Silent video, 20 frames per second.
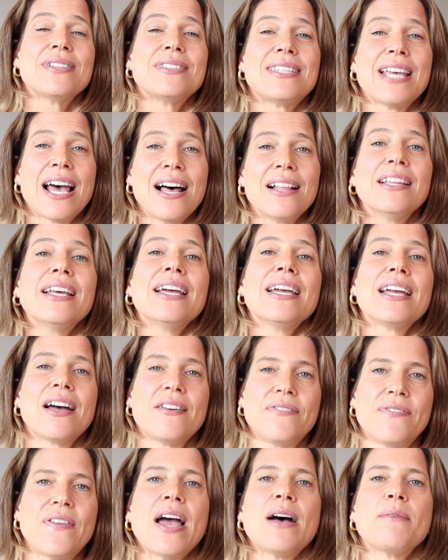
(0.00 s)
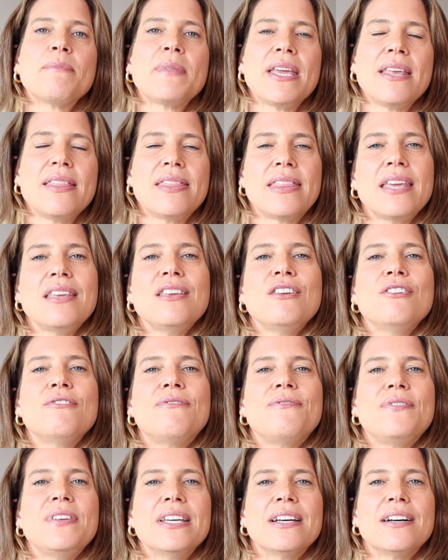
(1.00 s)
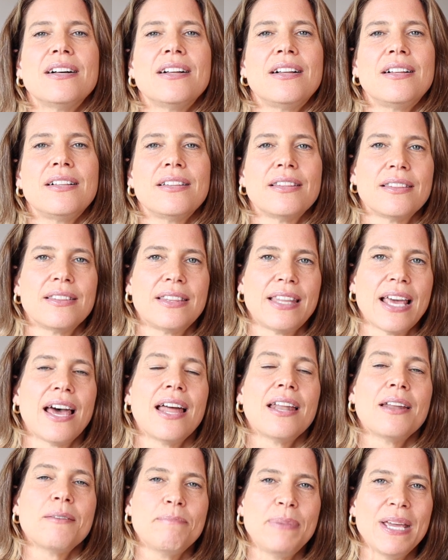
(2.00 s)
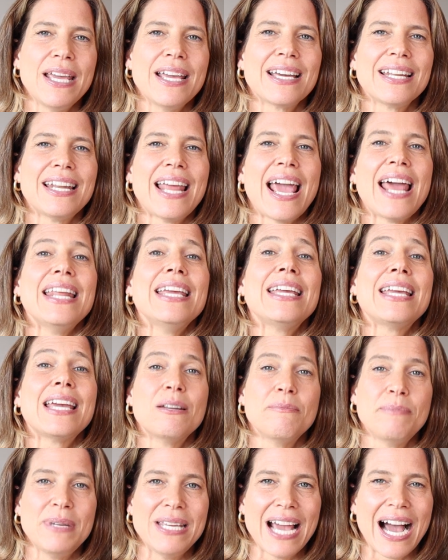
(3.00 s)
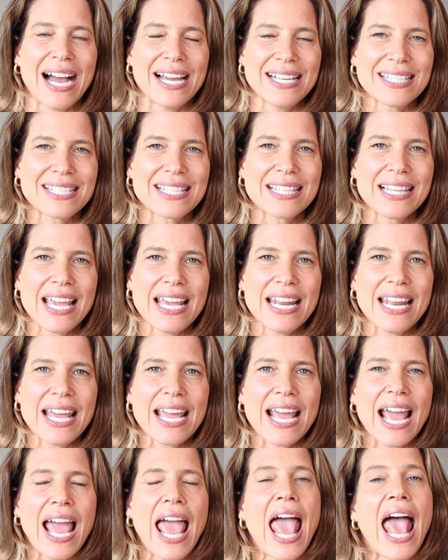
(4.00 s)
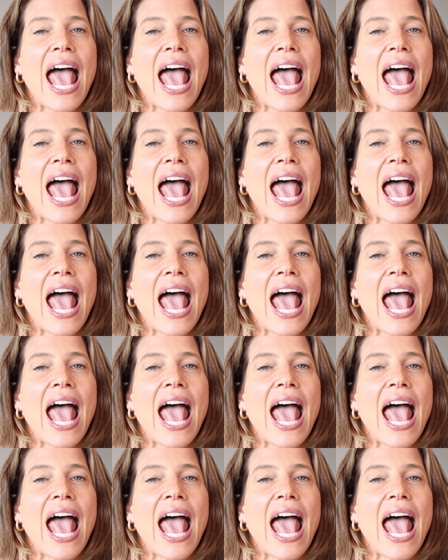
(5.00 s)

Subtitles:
Telling a family that you feel that being a nanny can be isolating,